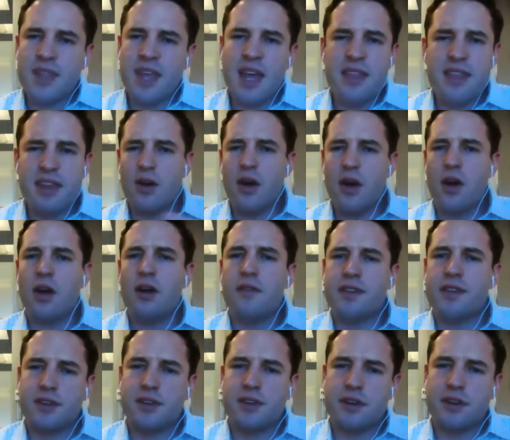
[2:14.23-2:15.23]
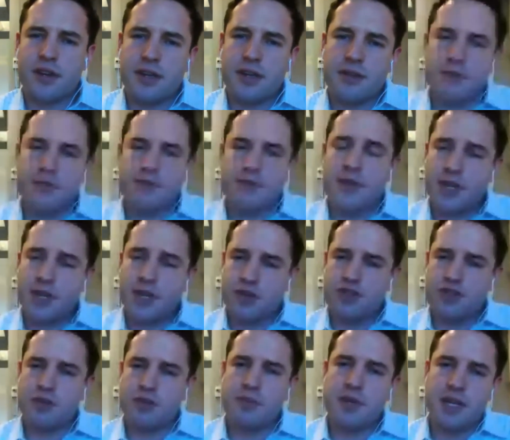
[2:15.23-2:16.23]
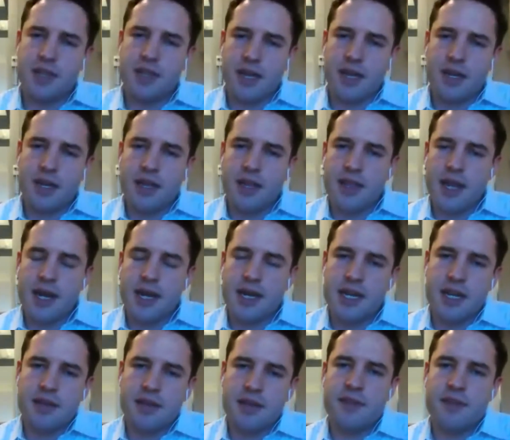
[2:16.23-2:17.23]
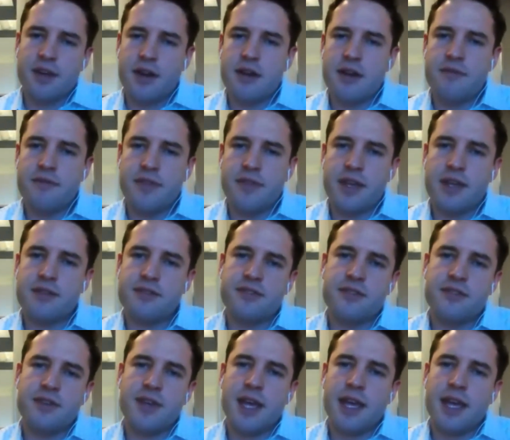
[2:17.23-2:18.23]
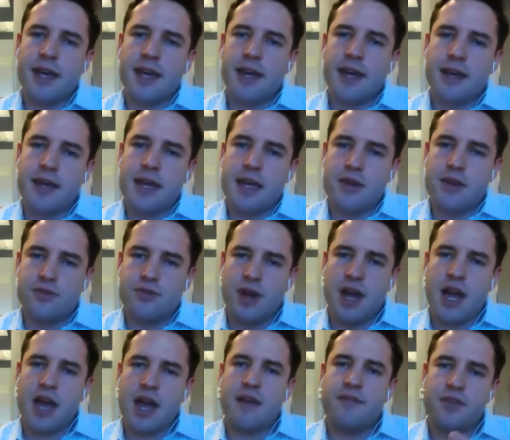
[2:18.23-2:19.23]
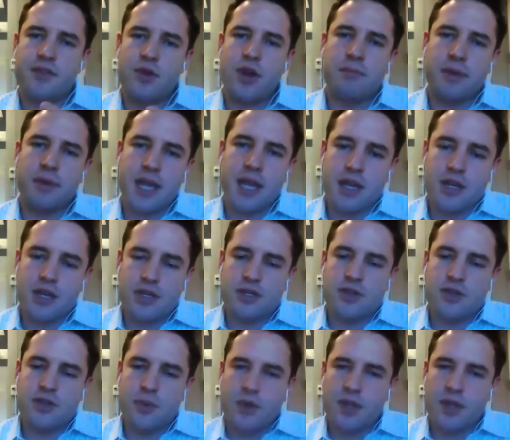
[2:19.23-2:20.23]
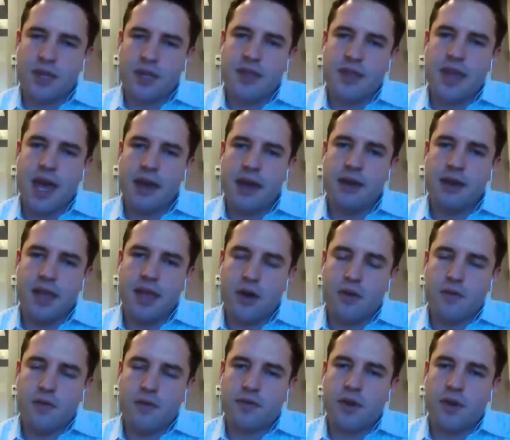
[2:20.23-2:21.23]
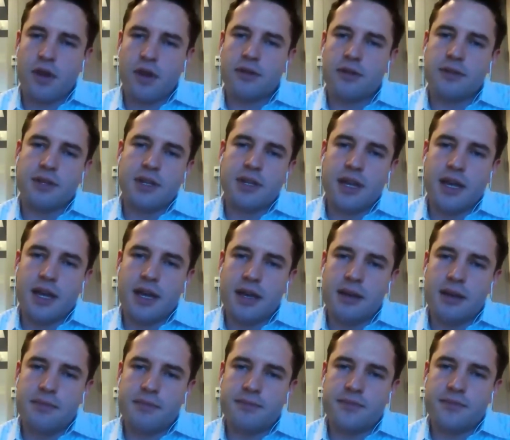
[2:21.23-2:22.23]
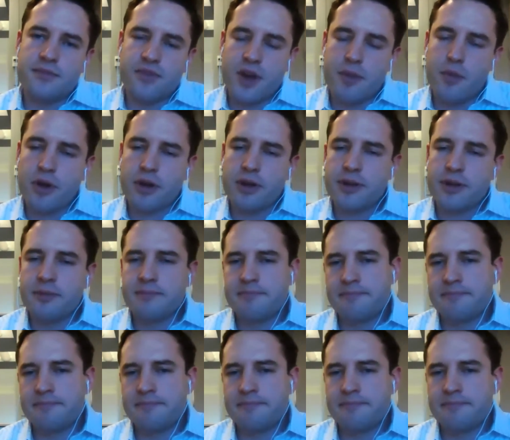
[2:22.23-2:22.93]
I think all of these are going to really contribute to that idea of the Internet of Things and drive new applications within that overall framework.